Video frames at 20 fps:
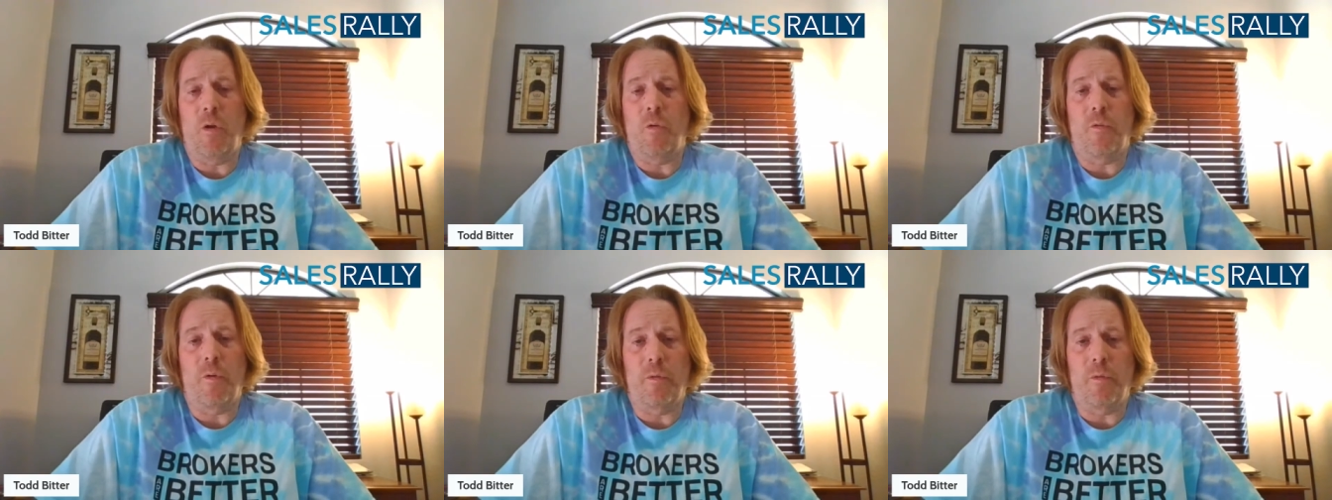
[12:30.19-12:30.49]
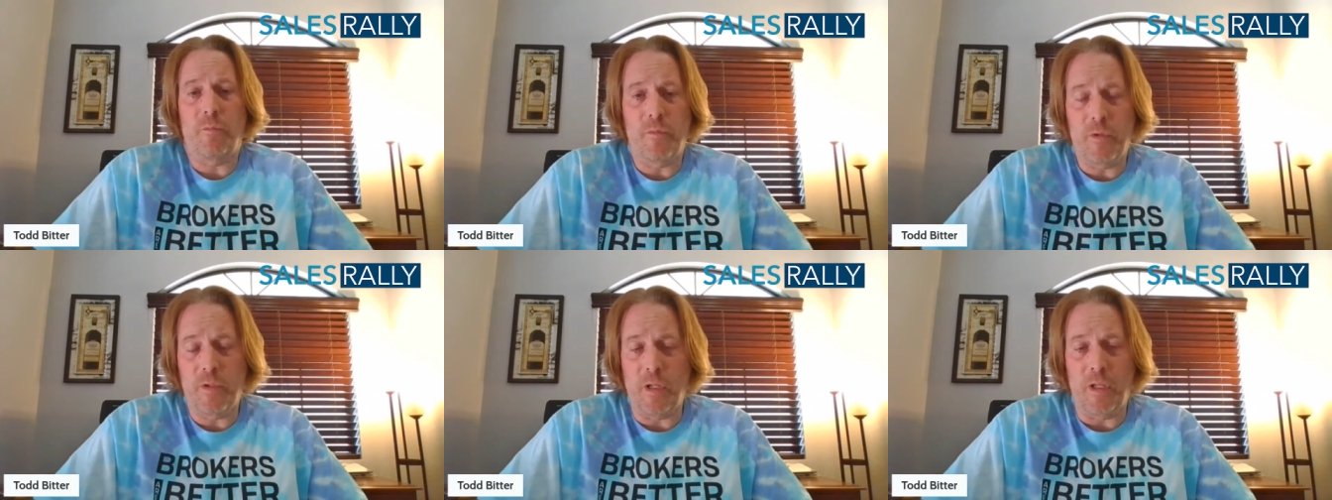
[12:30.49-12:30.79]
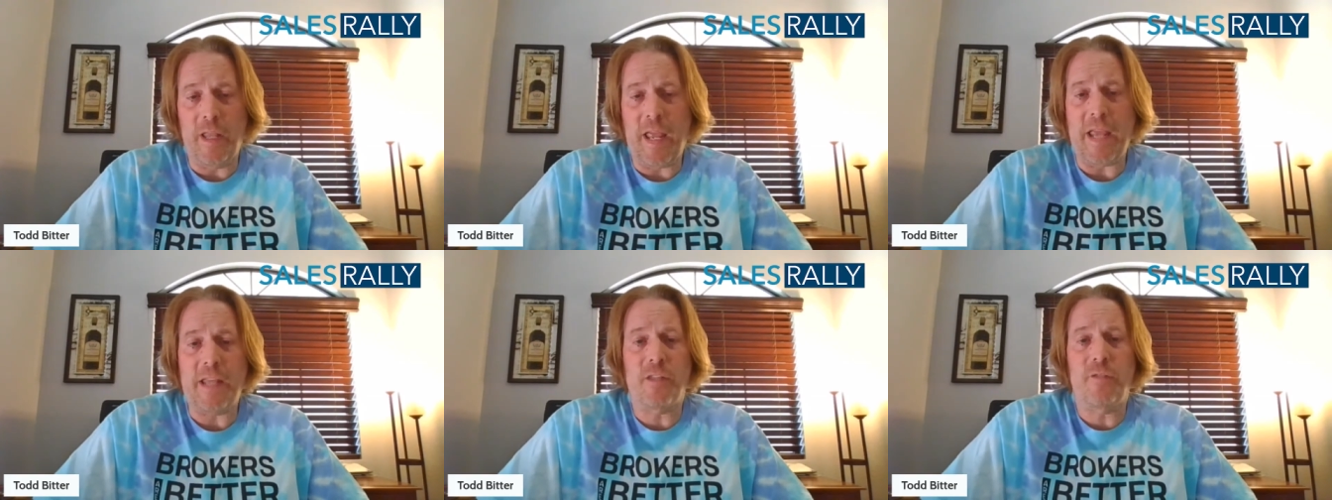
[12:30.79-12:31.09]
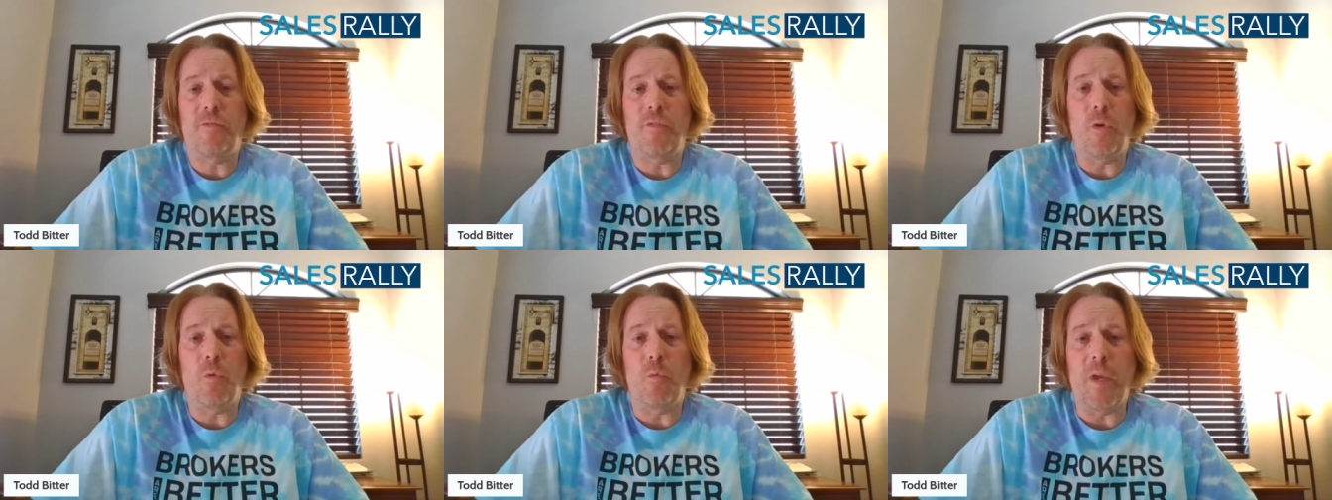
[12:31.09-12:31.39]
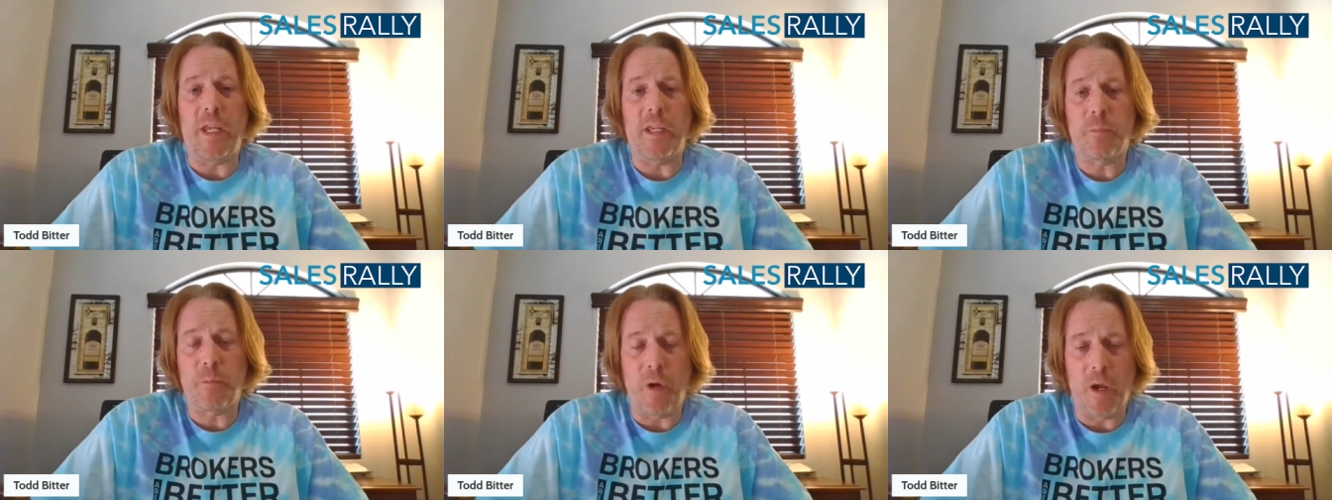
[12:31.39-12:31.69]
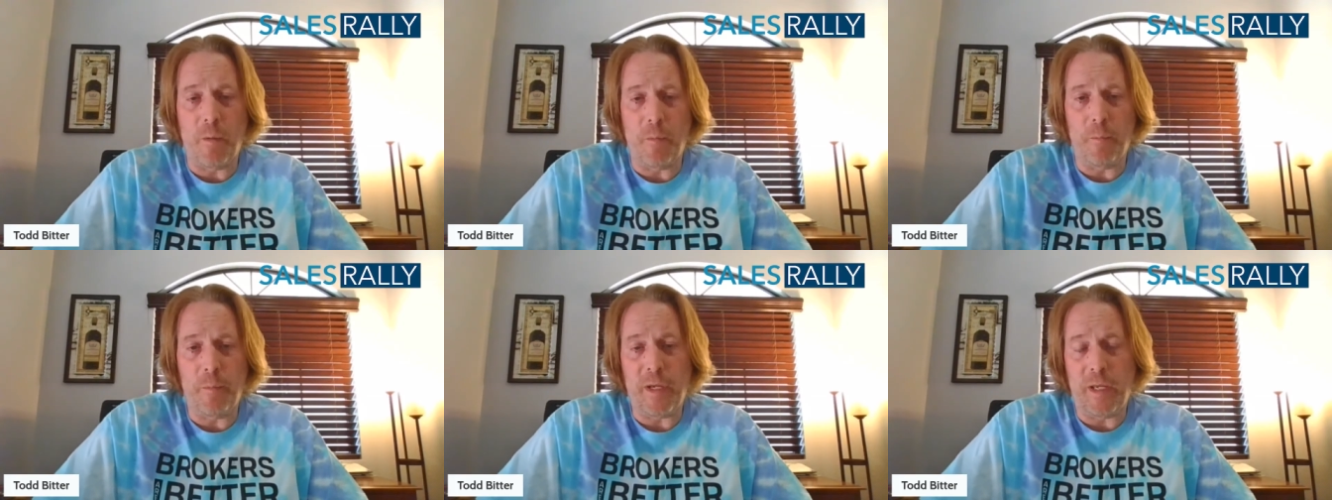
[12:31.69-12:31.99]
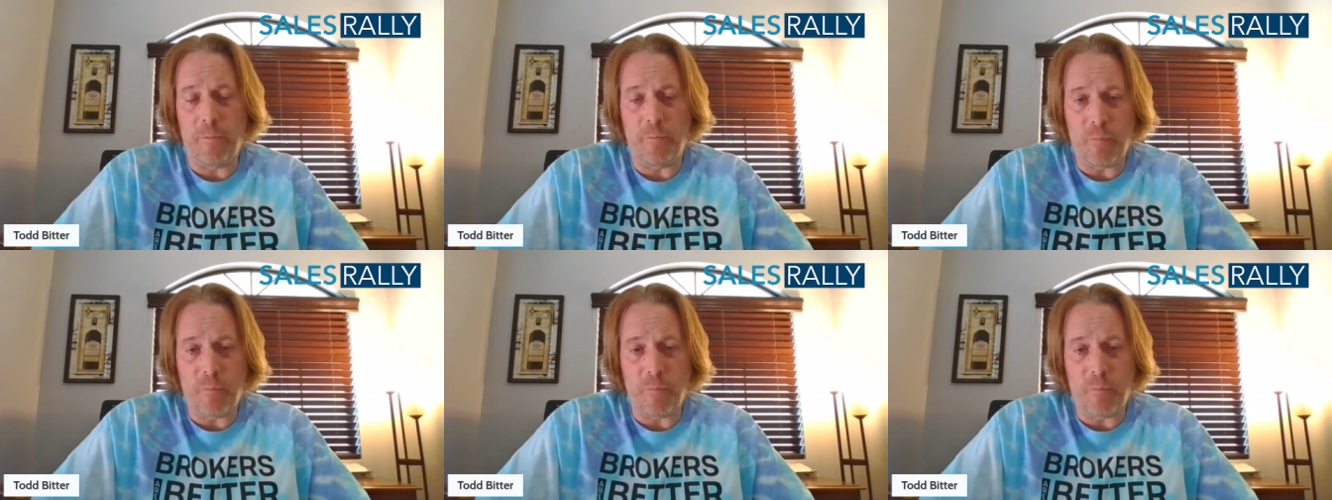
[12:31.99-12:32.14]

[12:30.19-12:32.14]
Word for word: over the last few weeks, probably,